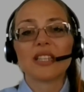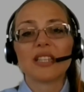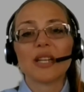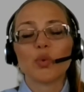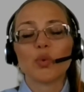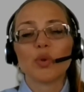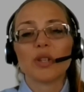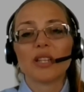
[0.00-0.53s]

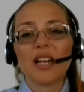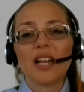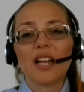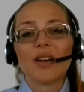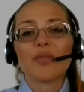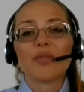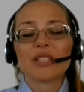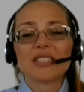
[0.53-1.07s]
They will,
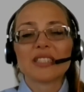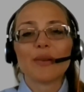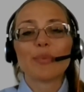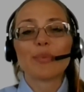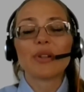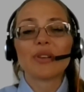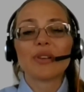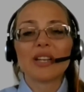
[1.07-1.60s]
for
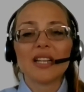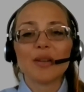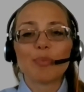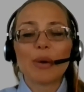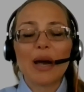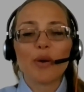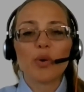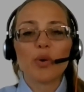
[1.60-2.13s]
example, really
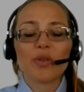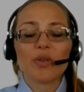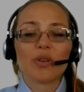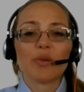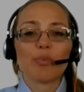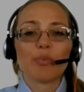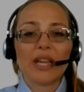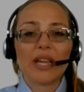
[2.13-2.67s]

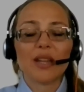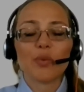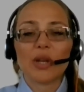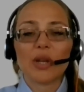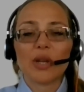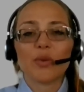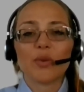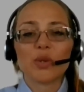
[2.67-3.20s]
powerful men
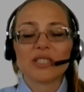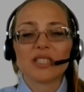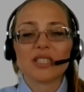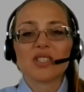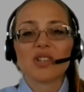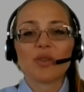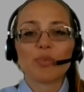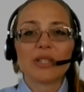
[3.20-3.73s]
when I was
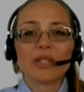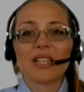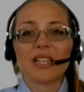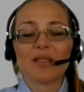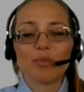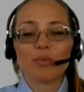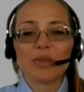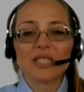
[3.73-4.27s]

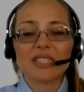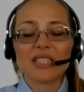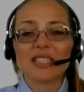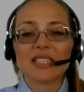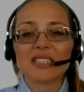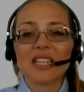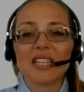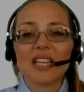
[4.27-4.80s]
interpreting in
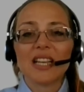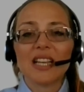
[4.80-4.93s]
business,